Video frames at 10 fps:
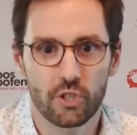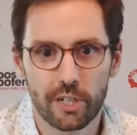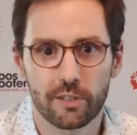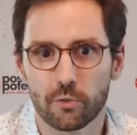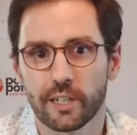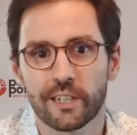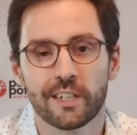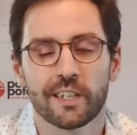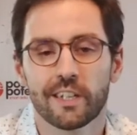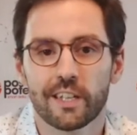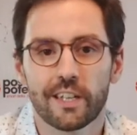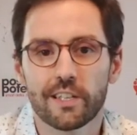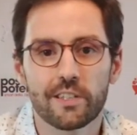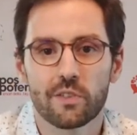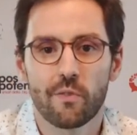share today,
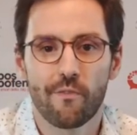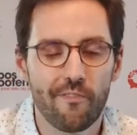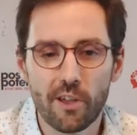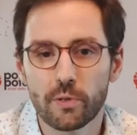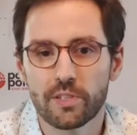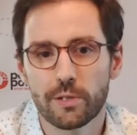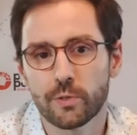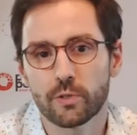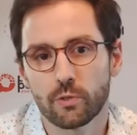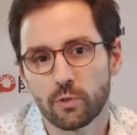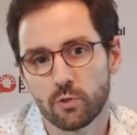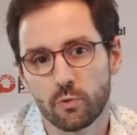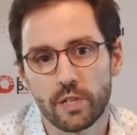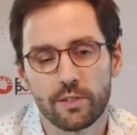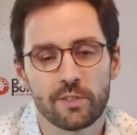is very similar to the
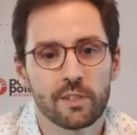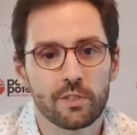sweets.